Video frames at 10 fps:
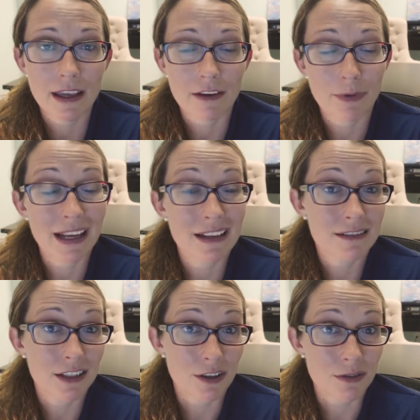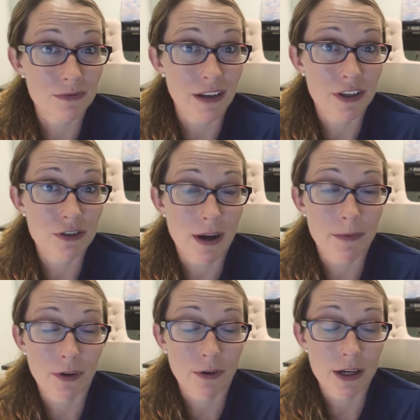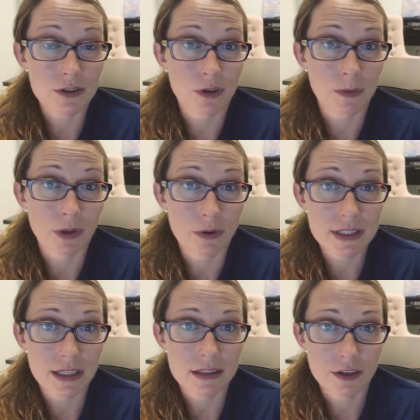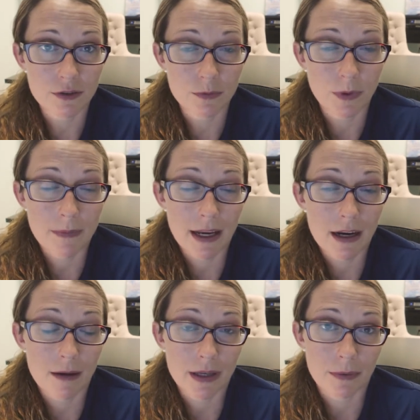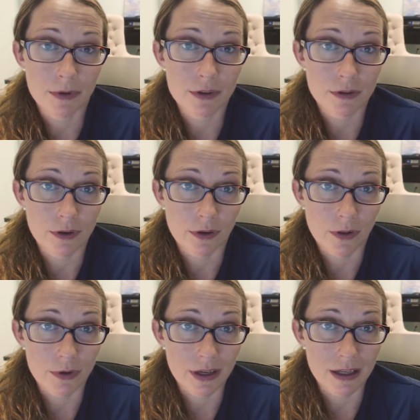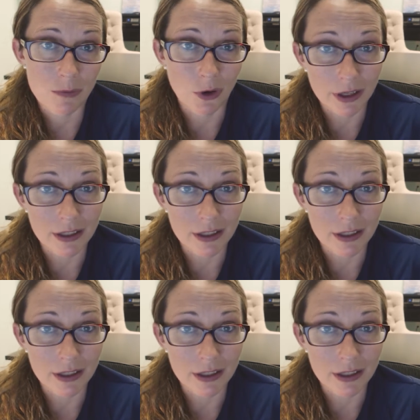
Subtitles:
If we had to, if it dropped their credit score below a 600, we may not be able to do their loan anymore.